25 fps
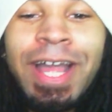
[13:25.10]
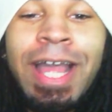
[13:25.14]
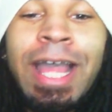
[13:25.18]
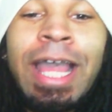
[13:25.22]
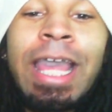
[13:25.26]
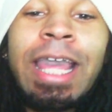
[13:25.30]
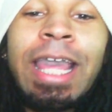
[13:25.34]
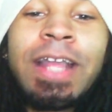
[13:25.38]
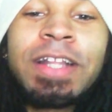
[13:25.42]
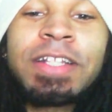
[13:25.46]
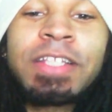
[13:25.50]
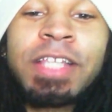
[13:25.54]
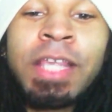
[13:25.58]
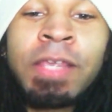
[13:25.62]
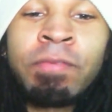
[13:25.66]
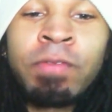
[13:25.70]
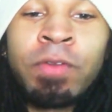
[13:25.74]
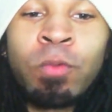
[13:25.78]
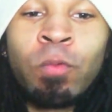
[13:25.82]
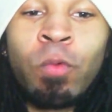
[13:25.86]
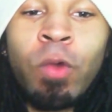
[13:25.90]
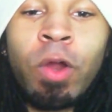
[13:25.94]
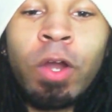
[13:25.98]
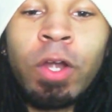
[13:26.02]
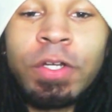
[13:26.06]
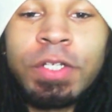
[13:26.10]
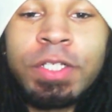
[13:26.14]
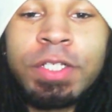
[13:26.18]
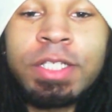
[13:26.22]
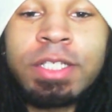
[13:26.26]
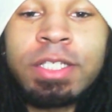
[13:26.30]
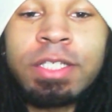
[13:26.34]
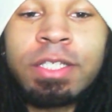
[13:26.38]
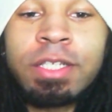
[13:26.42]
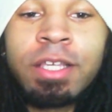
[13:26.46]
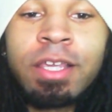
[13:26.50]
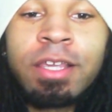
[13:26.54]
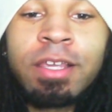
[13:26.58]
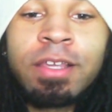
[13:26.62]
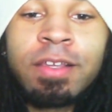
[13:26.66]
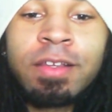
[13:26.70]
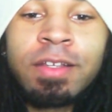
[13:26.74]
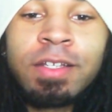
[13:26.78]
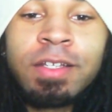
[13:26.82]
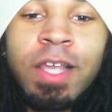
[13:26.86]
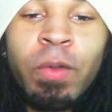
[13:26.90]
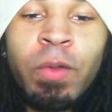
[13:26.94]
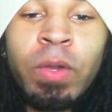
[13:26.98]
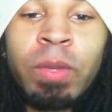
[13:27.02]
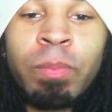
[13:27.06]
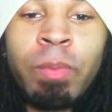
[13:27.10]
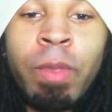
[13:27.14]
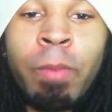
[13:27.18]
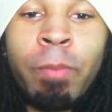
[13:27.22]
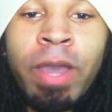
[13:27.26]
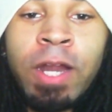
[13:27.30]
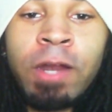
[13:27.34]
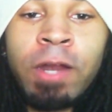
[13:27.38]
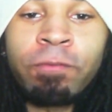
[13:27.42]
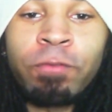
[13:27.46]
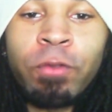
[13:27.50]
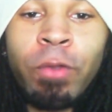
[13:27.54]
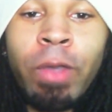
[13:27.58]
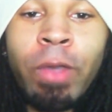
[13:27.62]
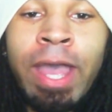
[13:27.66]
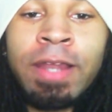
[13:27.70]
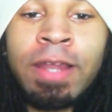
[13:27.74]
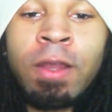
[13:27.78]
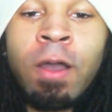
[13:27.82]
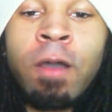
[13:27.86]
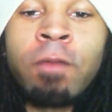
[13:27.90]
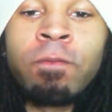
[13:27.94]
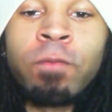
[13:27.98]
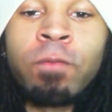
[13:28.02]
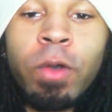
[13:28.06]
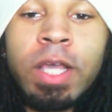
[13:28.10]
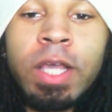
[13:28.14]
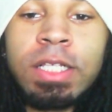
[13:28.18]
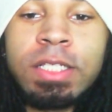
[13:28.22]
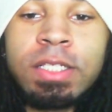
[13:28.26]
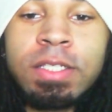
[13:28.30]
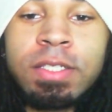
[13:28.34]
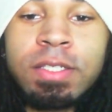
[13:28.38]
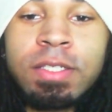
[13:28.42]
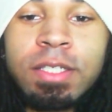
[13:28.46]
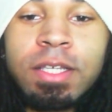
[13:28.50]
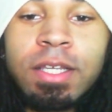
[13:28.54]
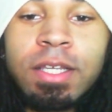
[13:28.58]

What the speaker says: It's even worse. It would have been better if you had no voice.